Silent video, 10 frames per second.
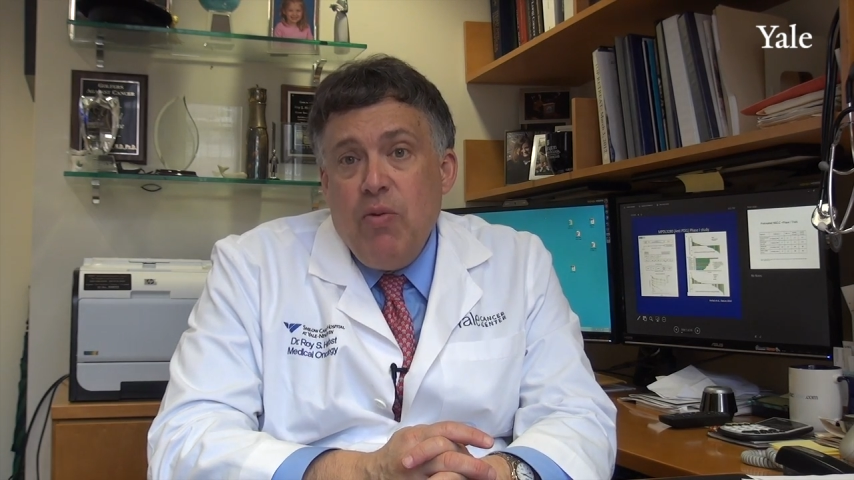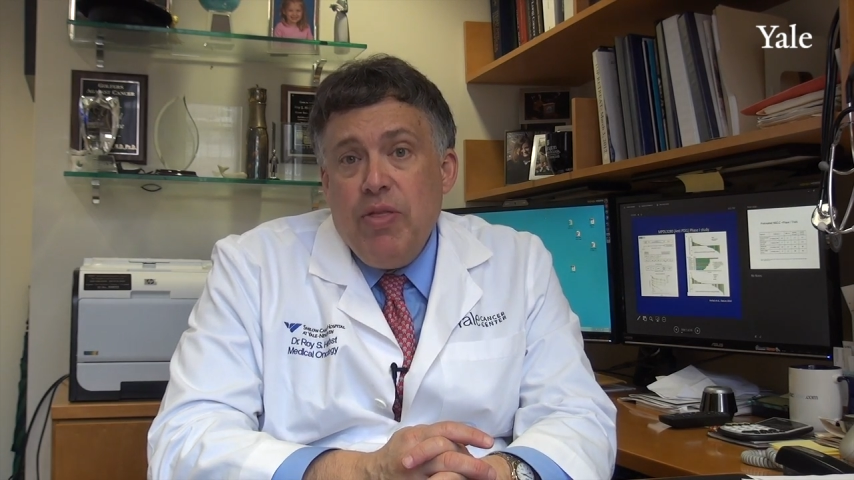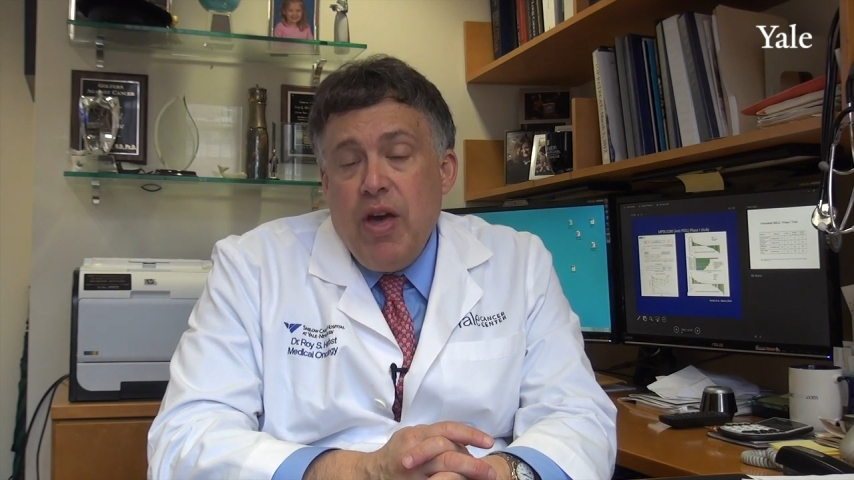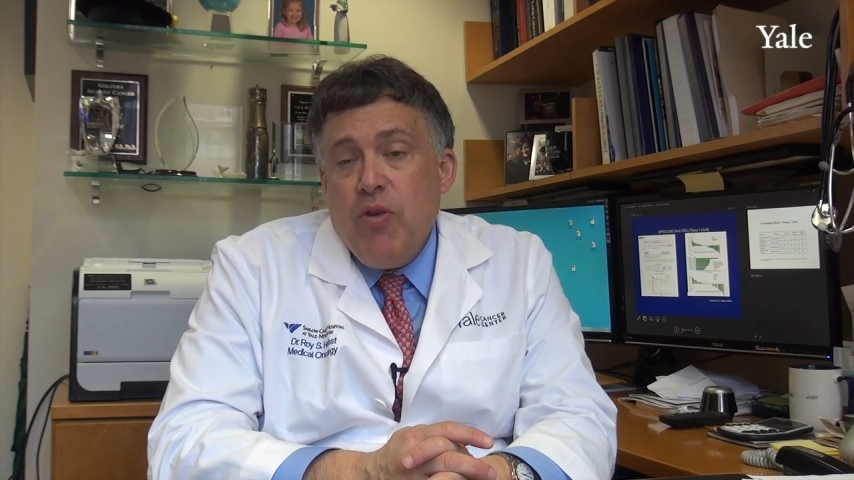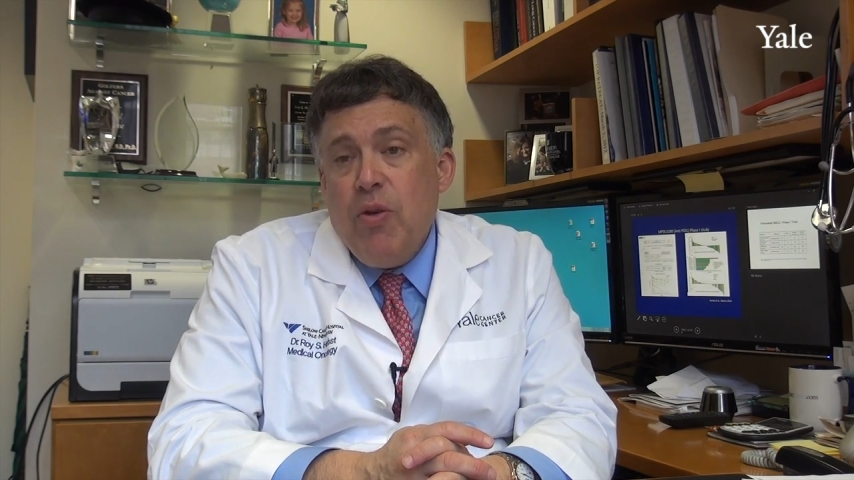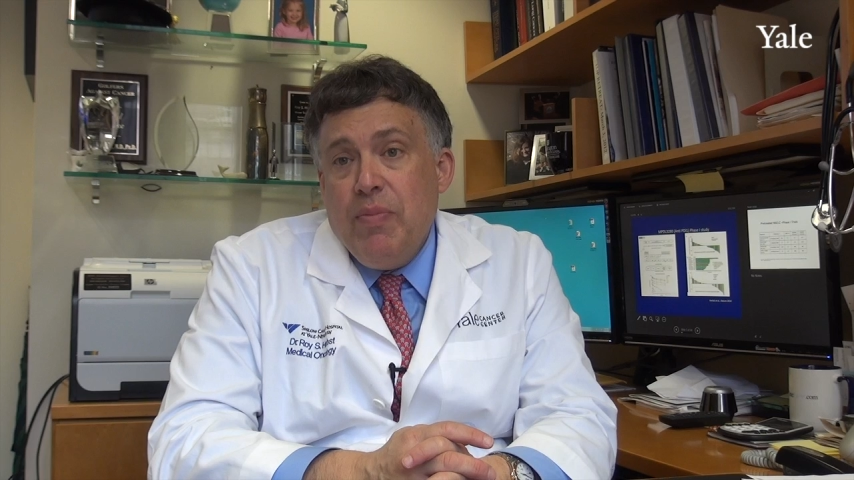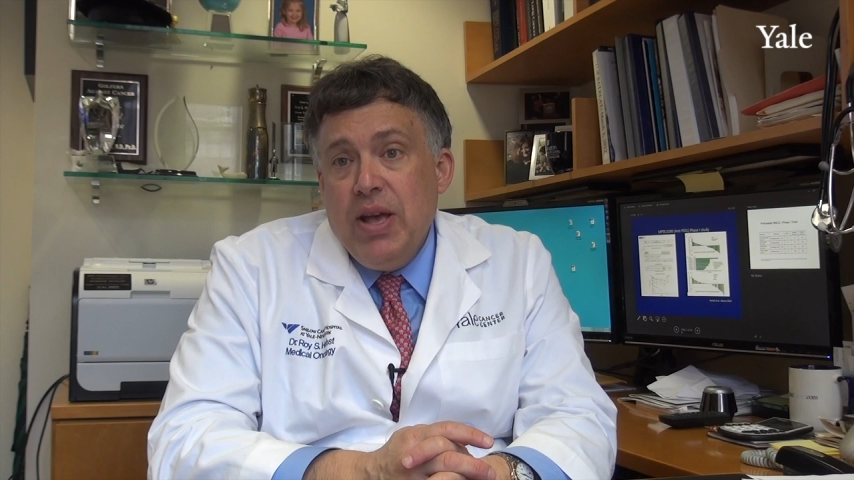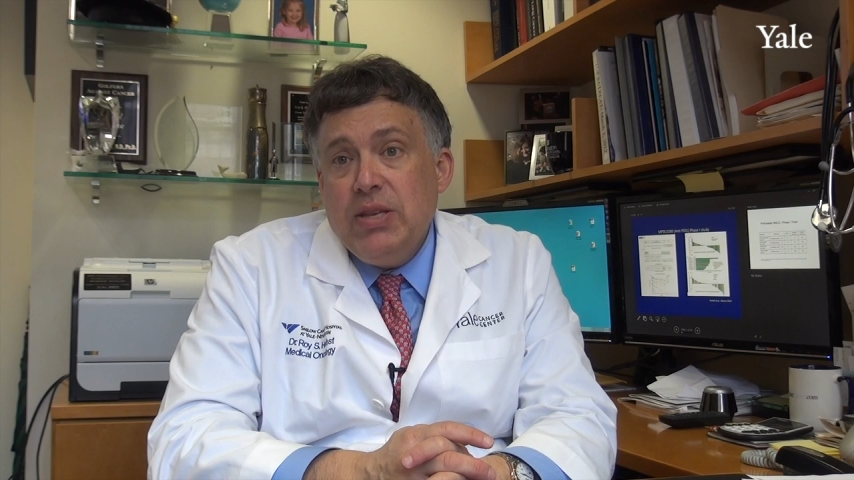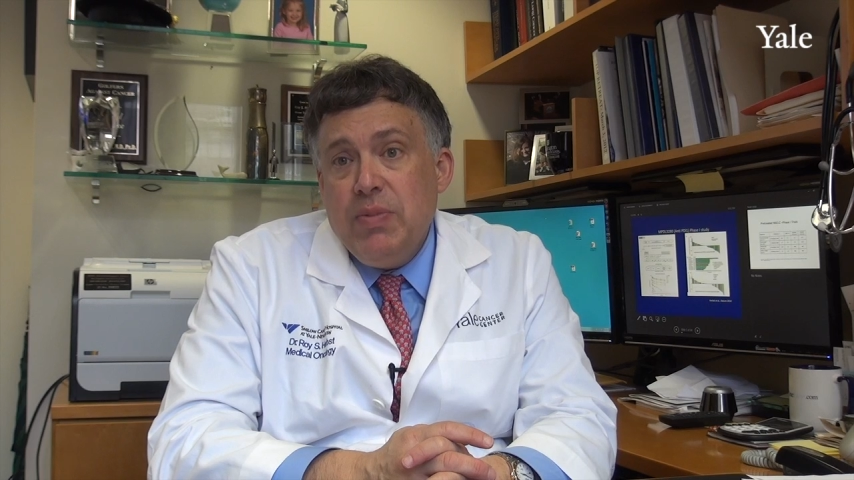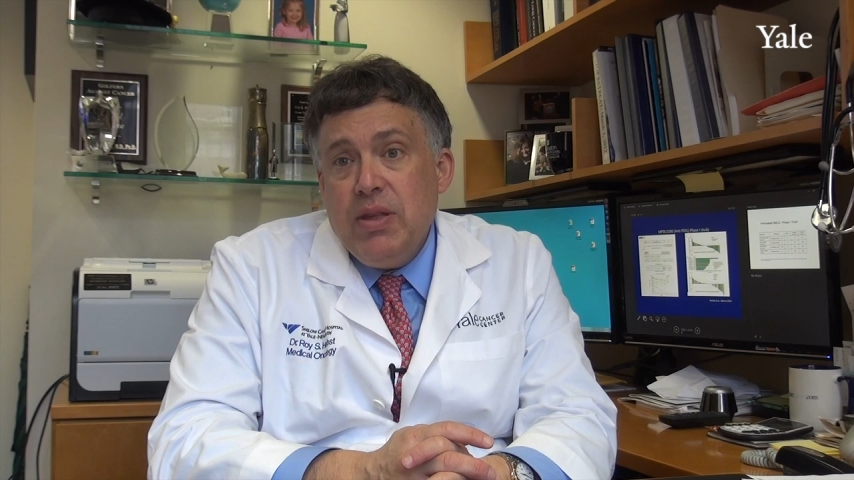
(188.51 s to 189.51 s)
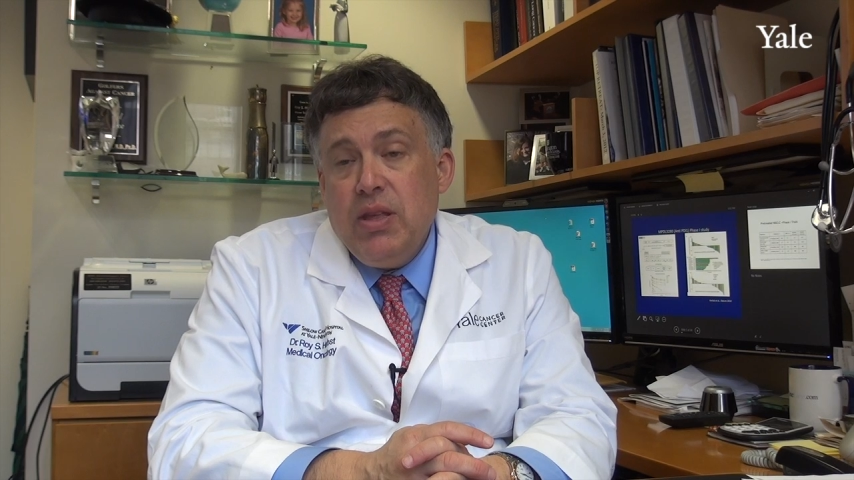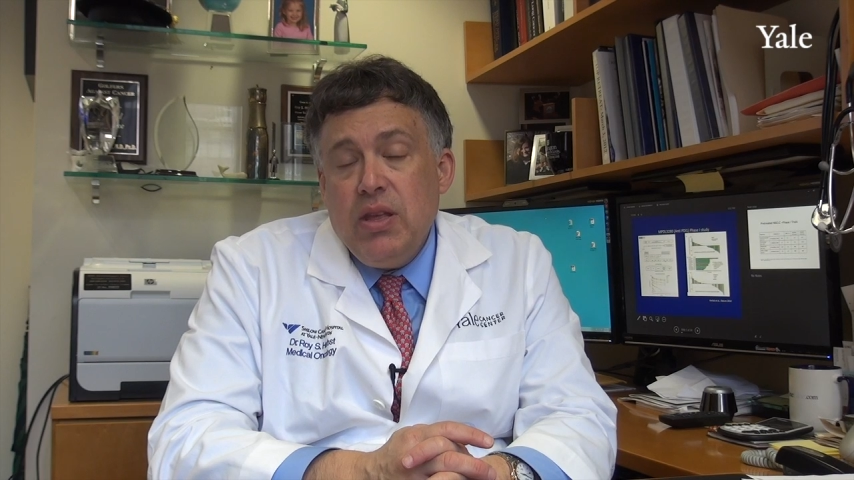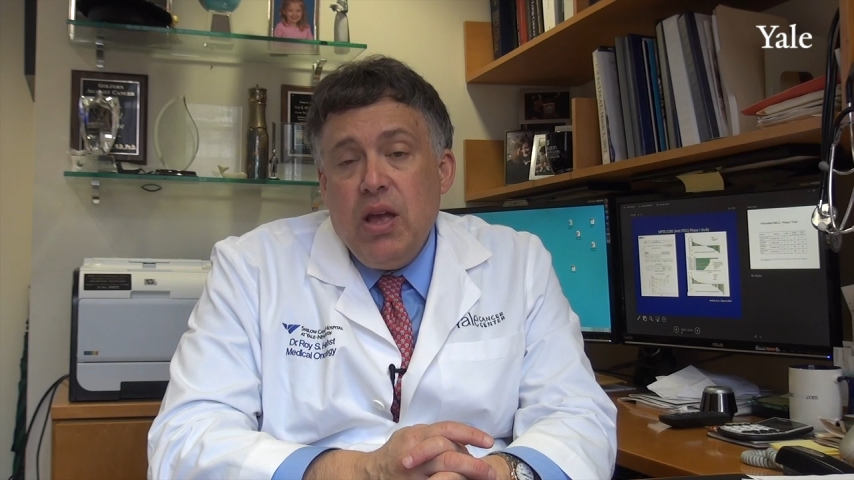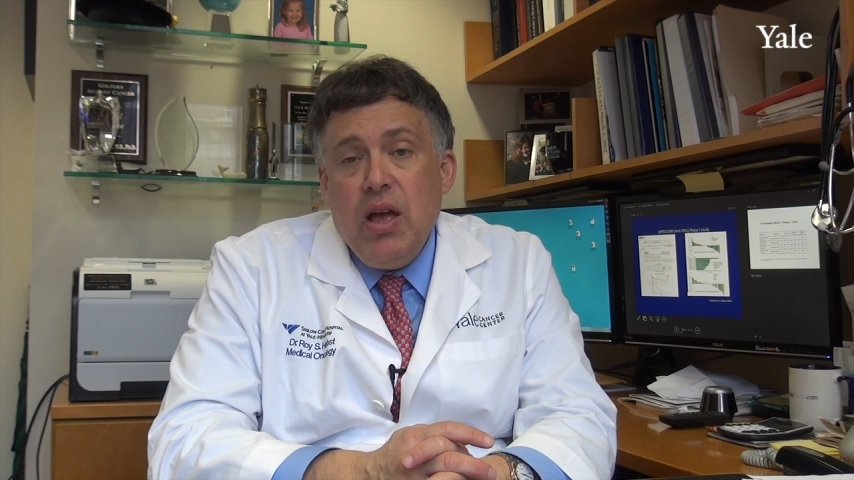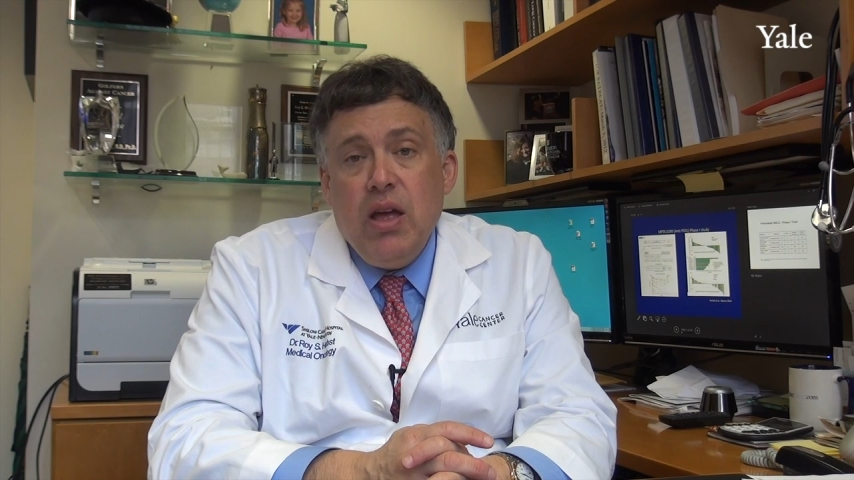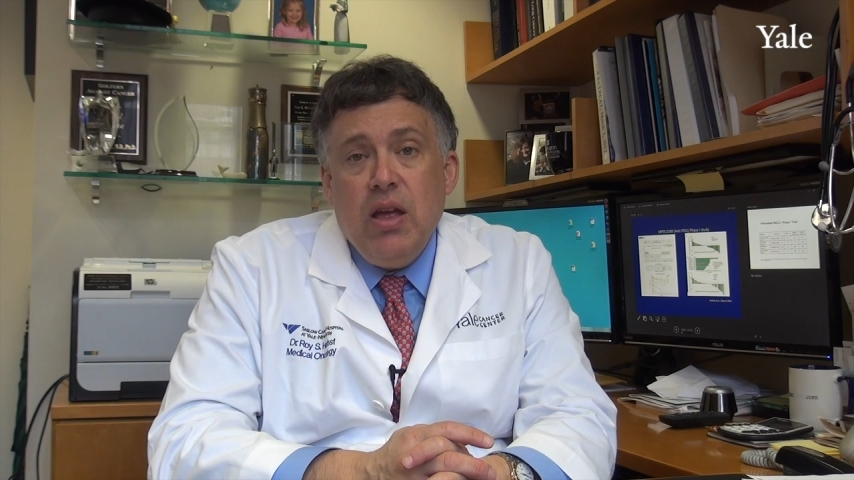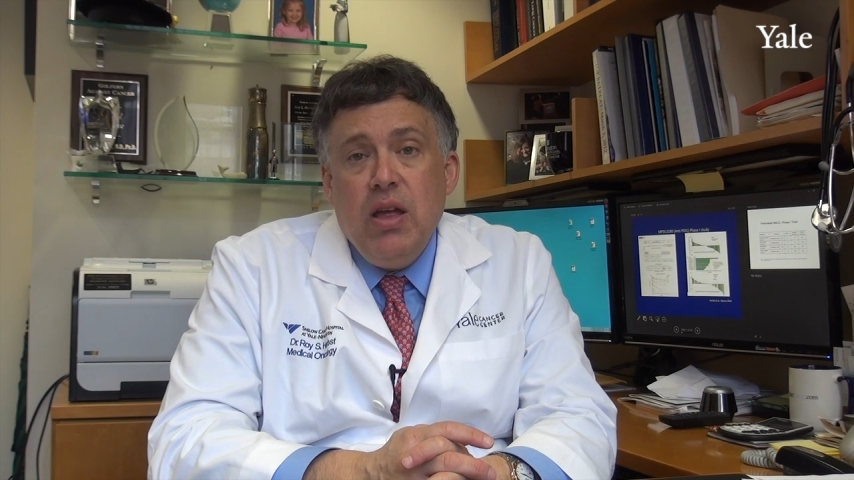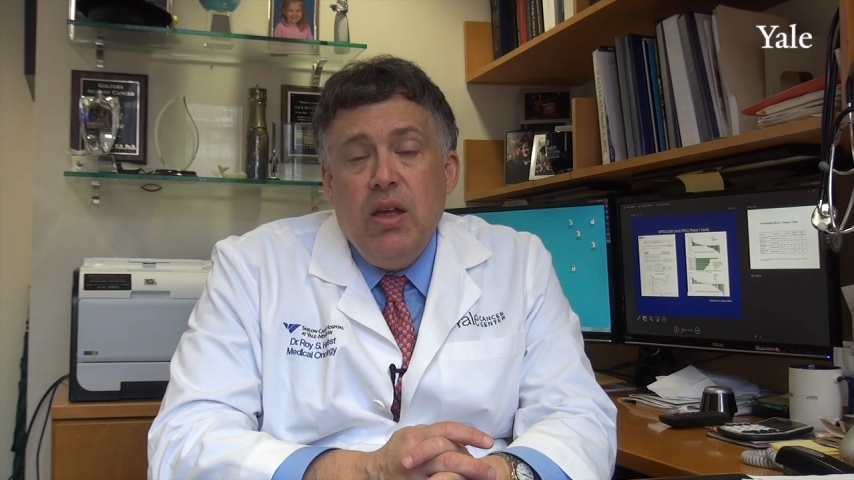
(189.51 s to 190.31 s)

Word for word: with other replacement uh,